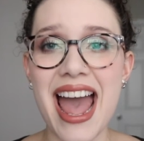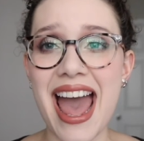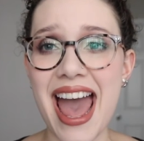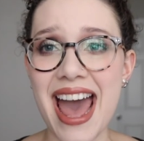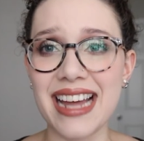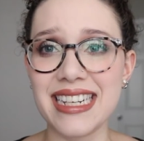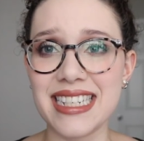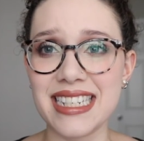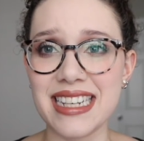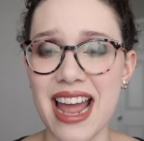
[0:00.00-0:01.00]

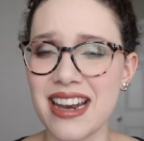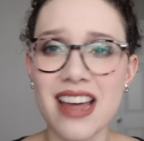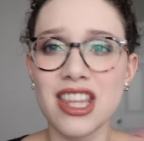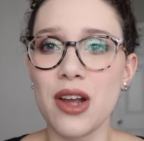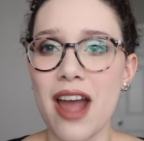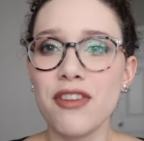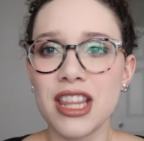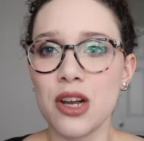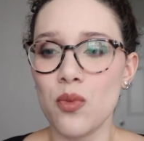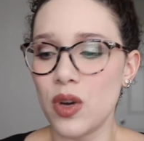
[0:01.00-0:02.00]
and
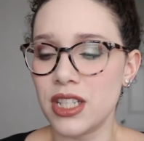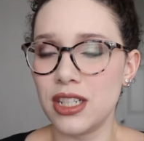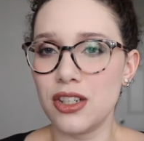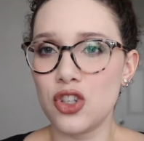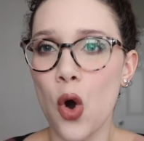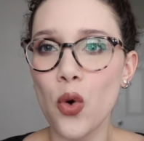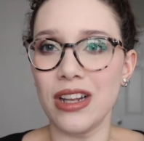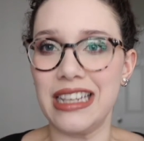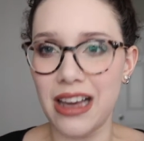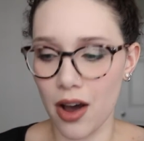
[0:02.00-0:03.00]
everything wasn't
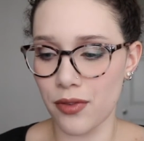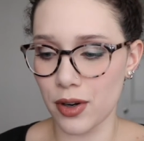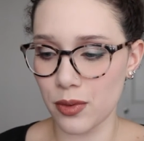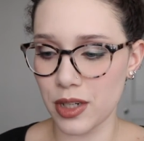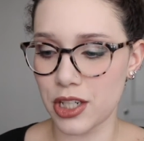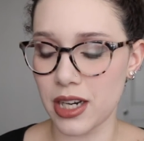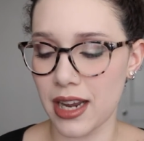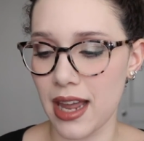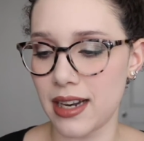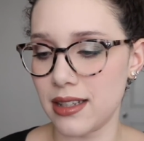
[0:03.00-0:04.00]
totally covered, which
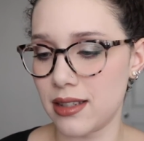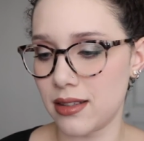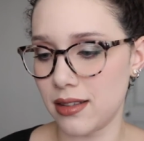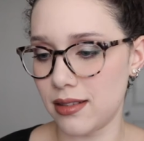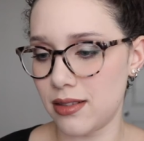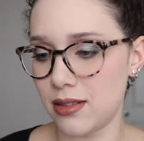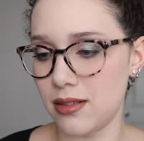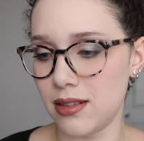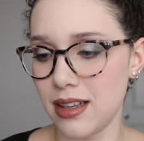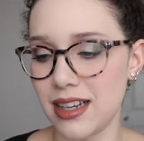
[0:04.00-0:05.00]
again, it's
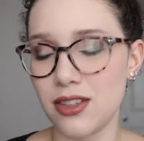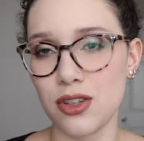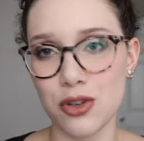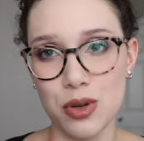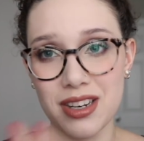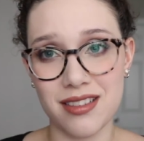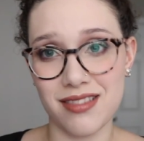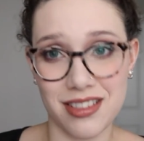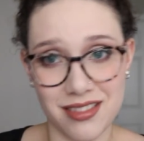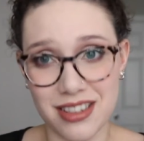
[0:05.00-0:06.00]
like you can,
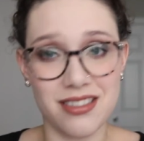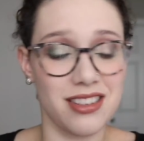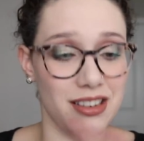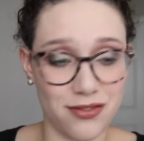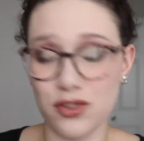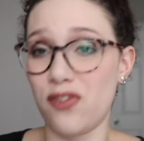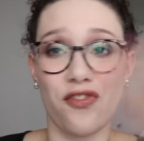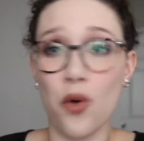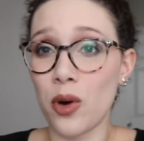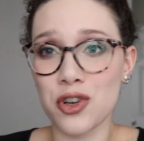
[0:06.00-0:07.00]

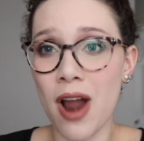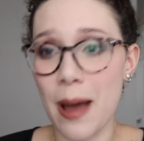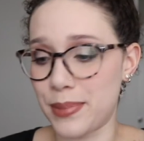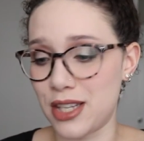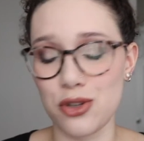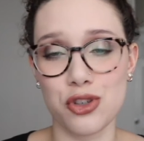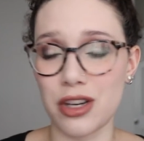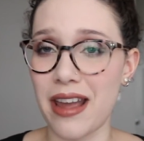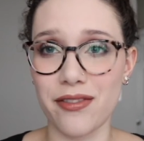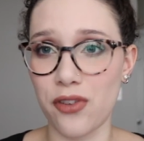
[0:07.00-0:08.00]
4 drops and you
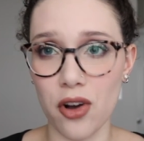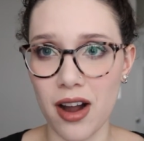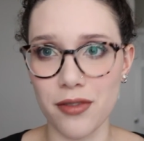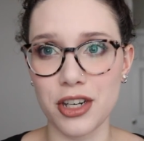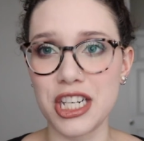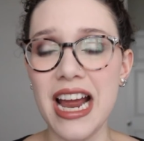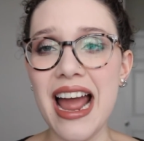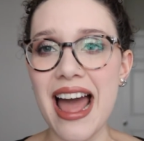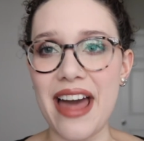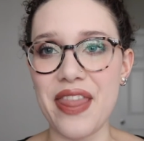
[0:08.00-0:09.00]
should get full coverage.
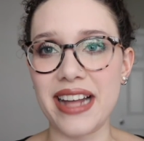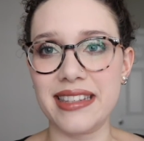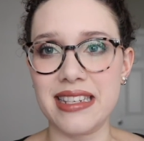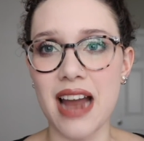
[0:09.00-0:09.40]
And that's